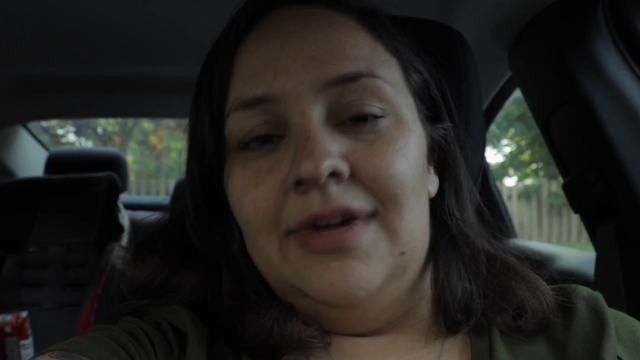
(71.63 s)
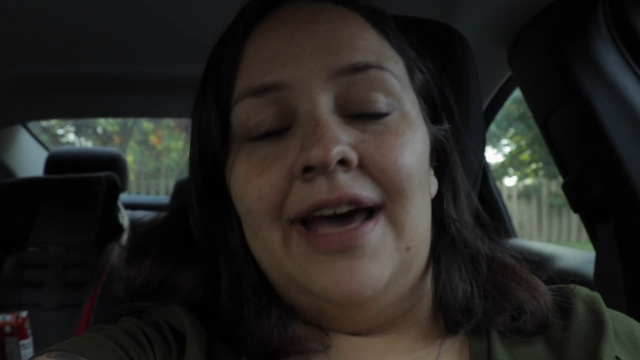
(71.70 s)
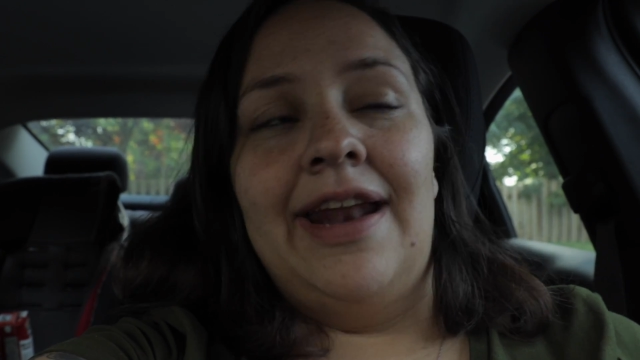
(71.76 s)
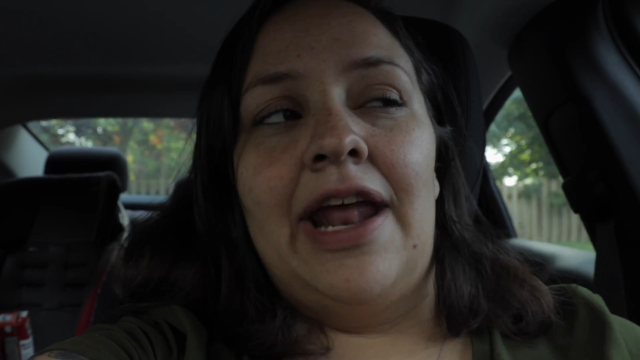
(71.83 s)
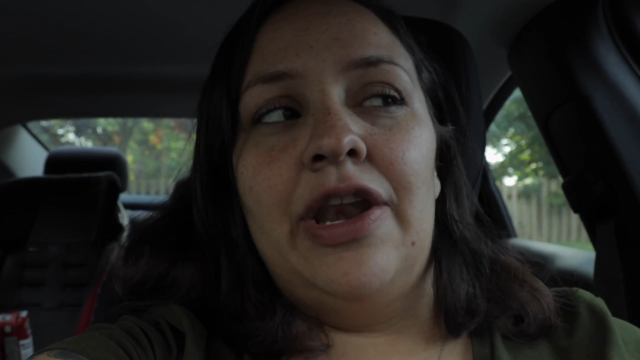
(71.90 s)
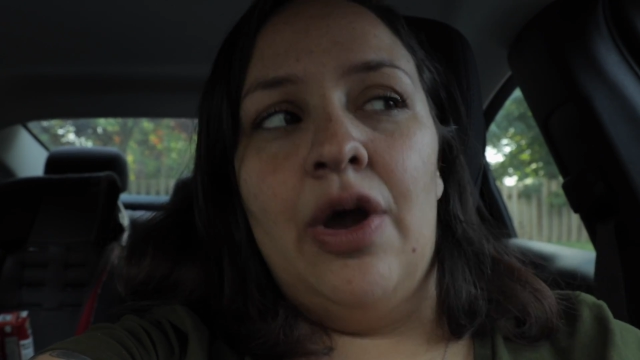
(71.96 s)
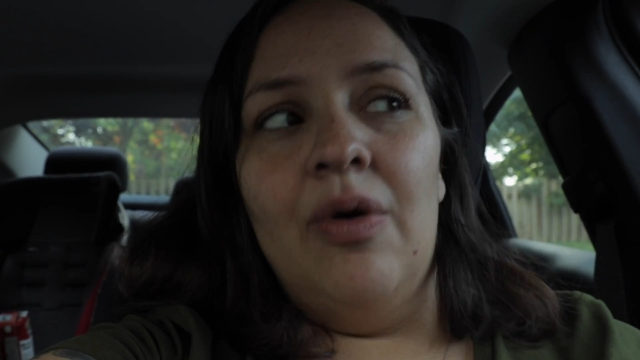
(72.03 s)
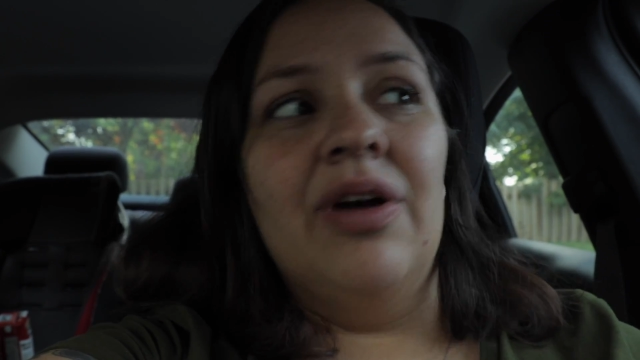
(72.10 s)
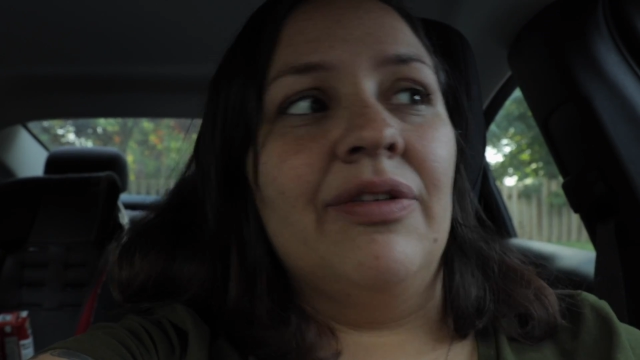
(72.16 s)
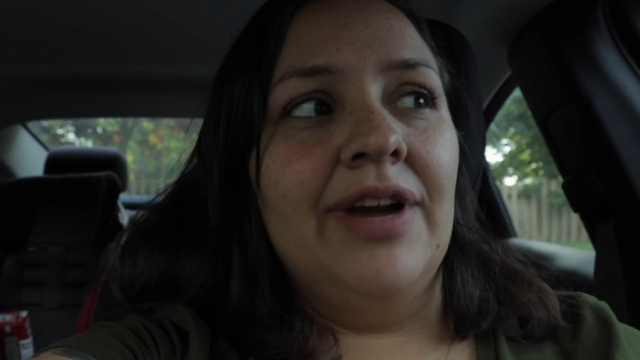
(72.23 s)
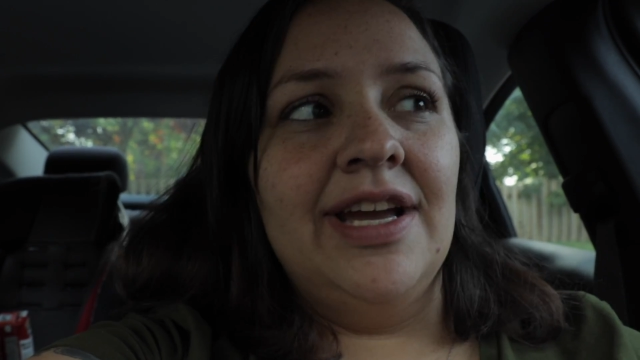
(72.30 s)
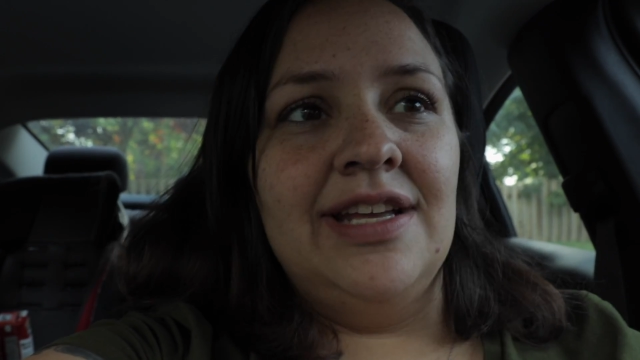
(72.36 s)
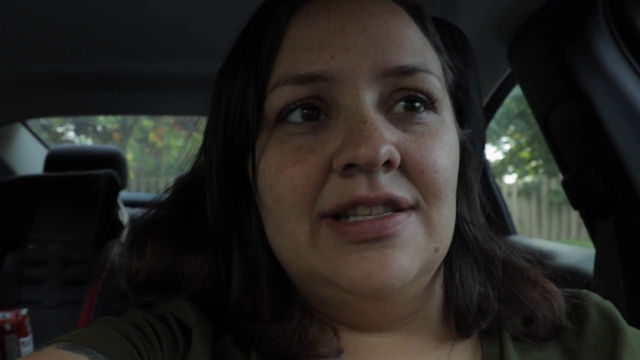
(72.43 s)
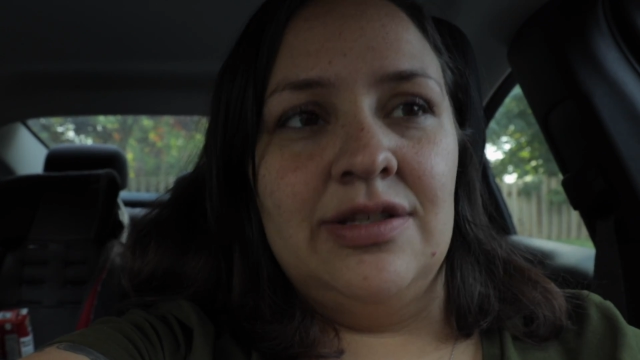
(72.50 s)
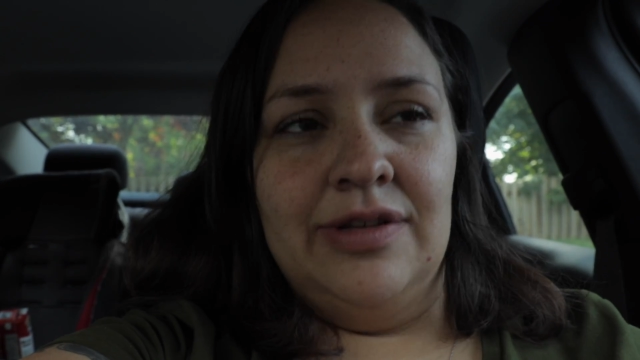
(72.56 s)
And I know it
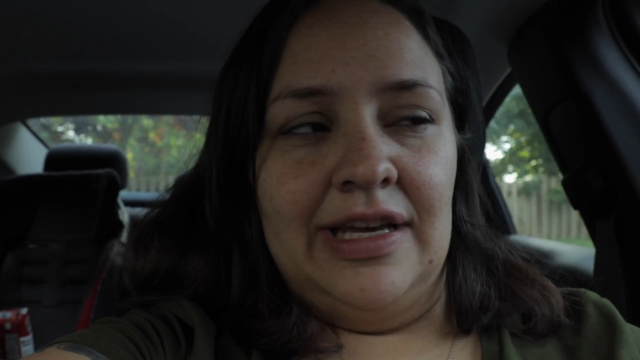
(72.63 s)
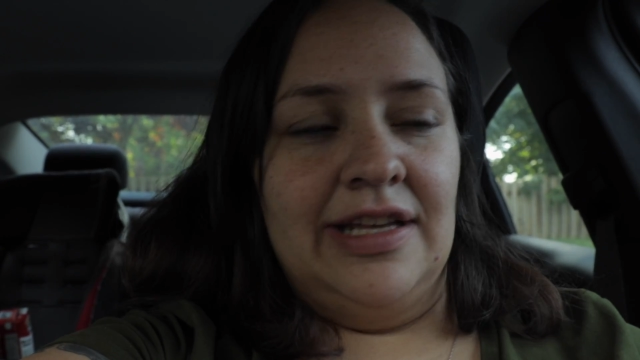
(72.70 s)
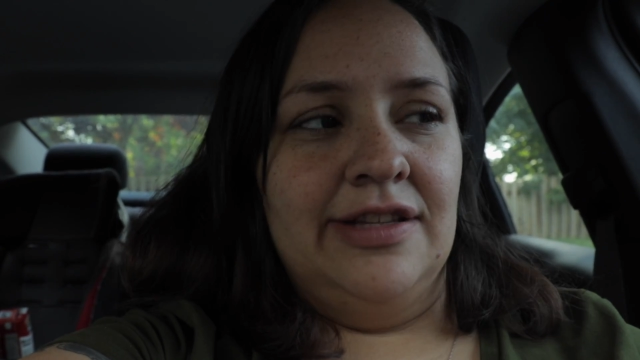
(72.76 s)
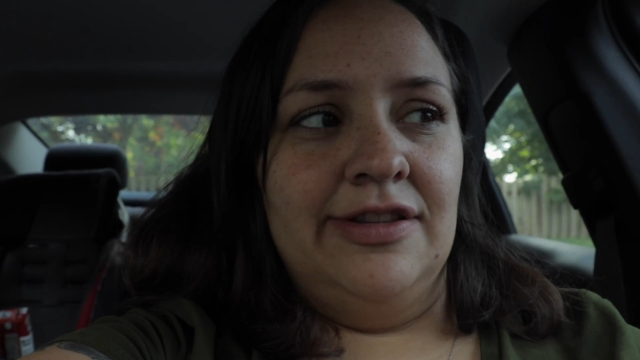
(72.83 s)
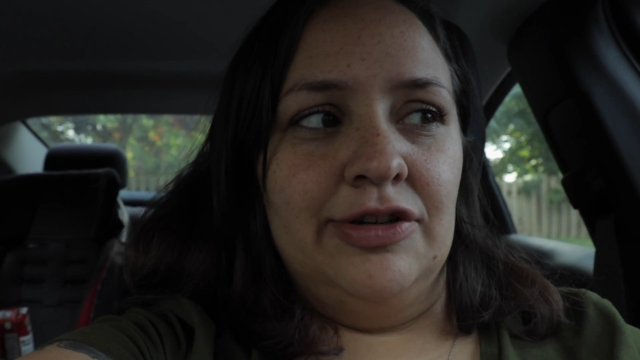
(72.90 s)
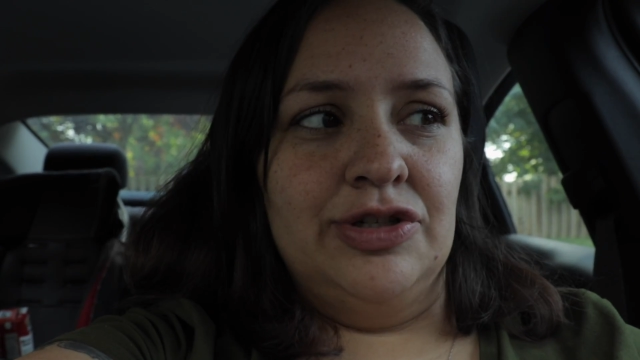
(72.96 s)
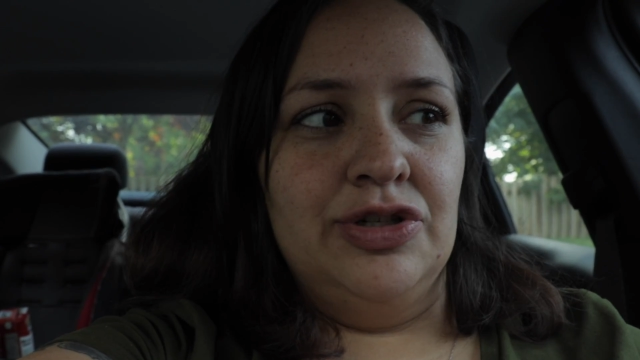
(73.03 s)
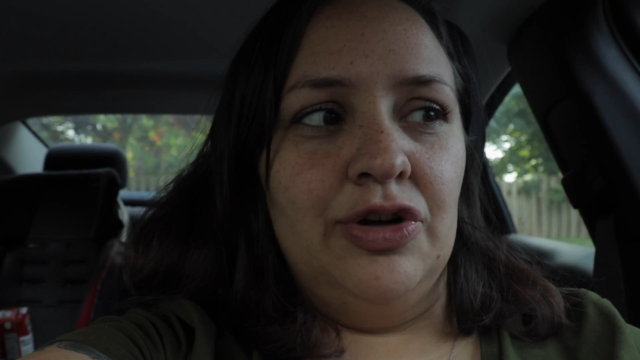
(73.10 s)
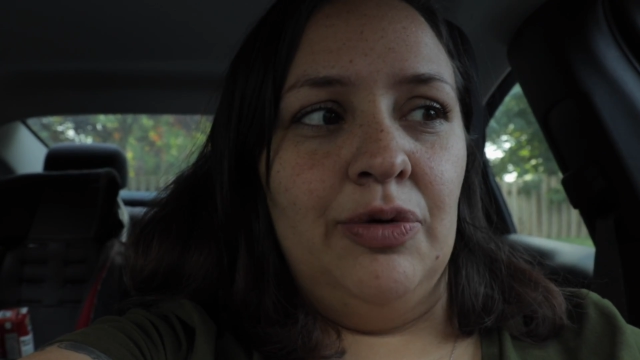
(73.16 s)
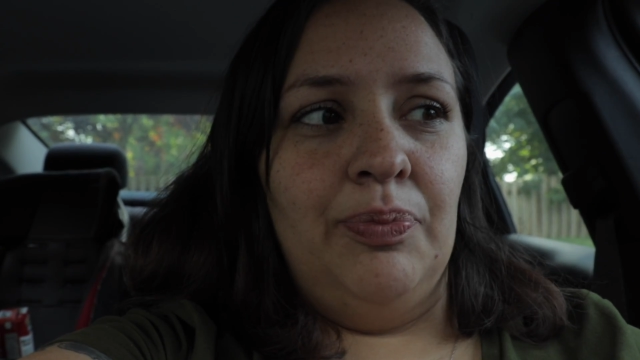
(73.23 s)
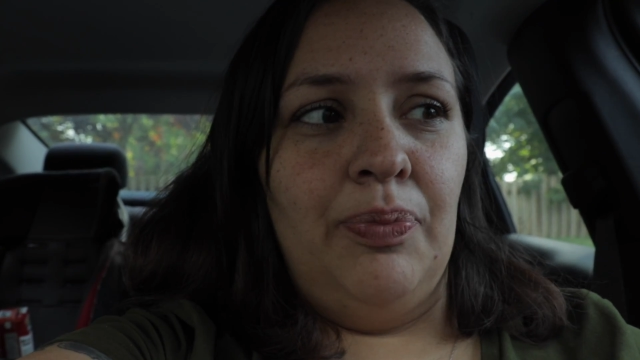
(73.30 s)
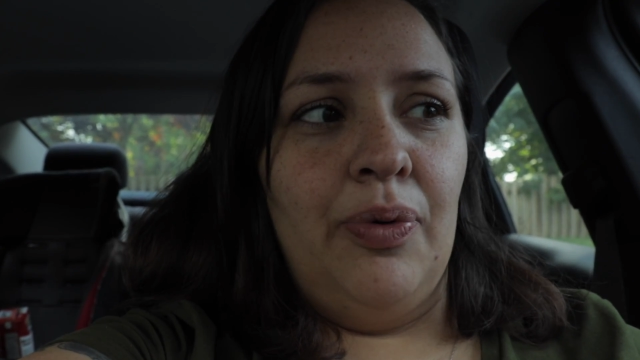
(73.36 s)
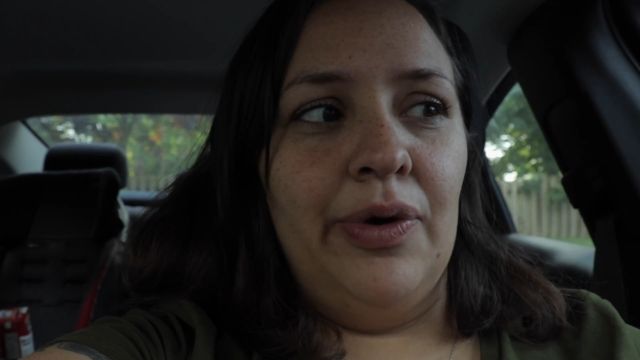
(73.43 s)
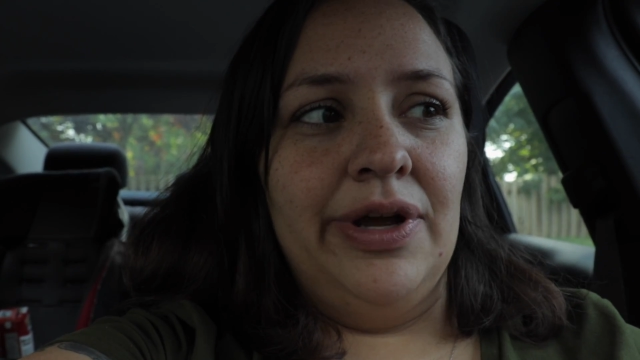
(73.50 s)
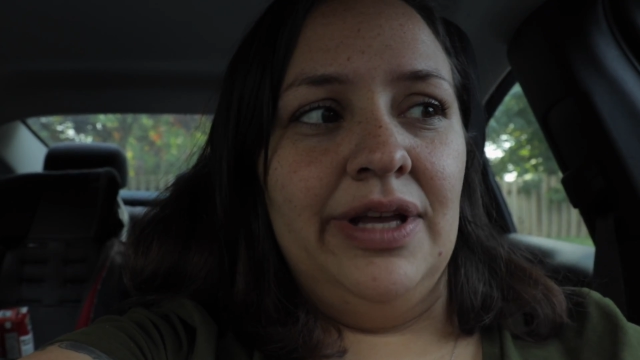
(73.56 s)
rains, so like there's no
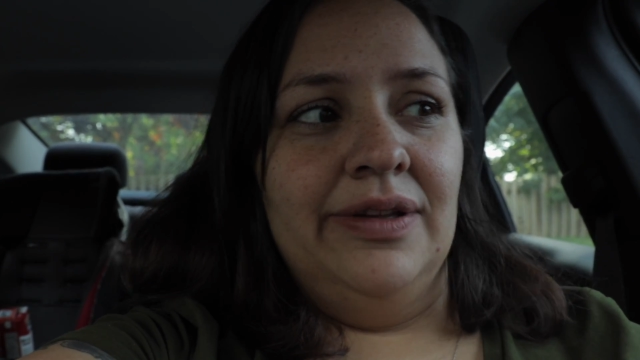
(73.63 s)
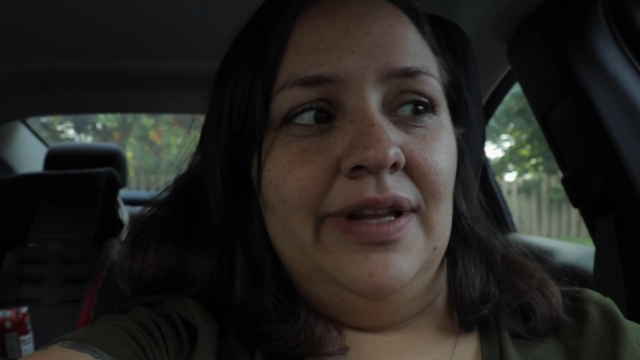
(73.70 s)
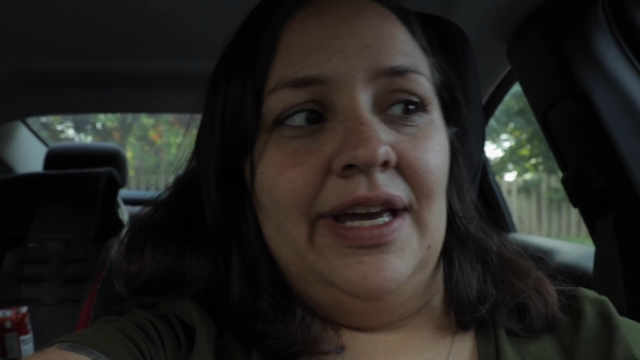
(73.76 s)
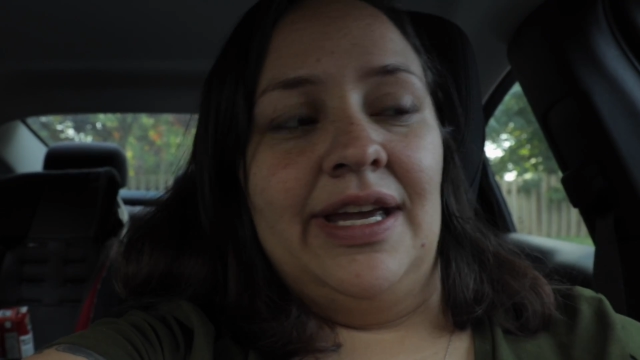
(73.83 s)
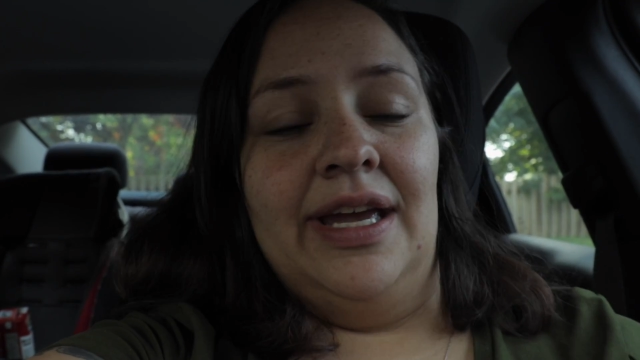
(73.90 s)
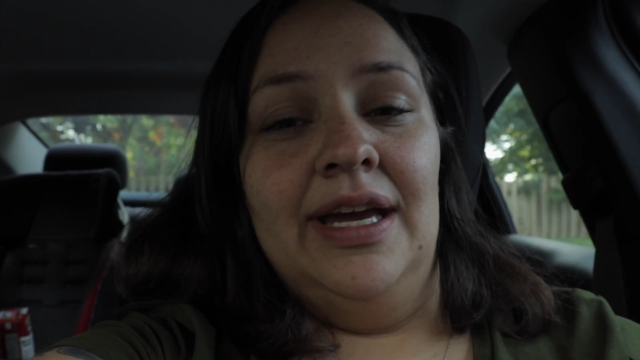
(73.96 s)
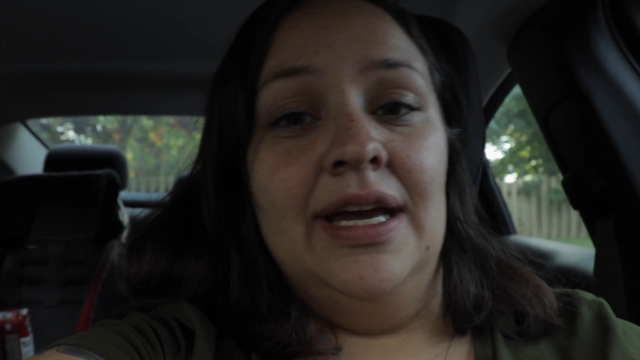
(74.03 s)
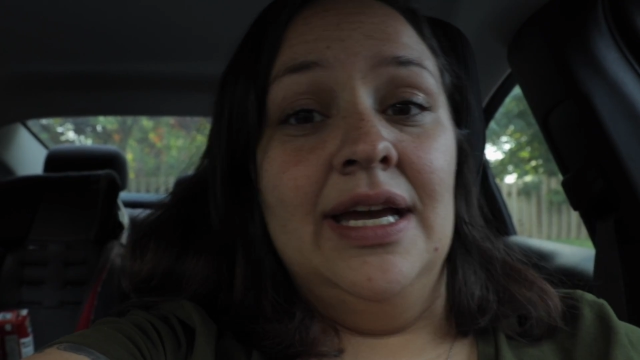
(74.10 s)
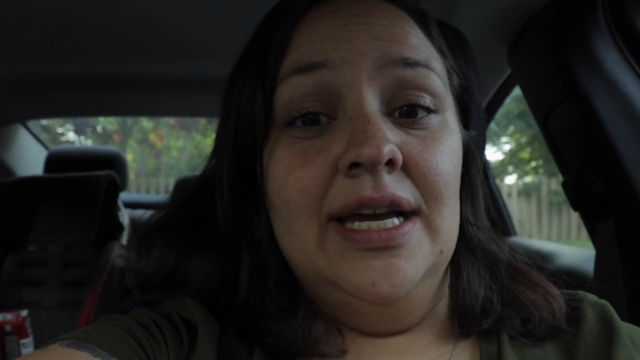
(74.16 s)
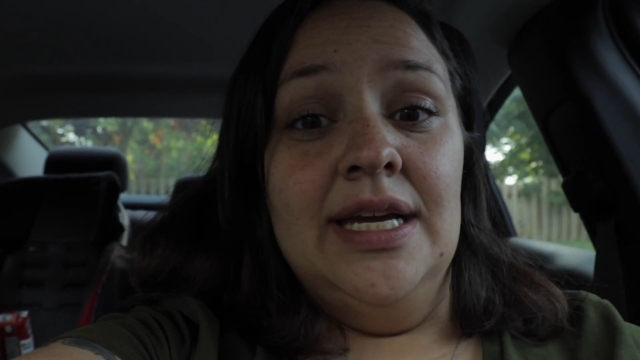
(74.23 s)
point in like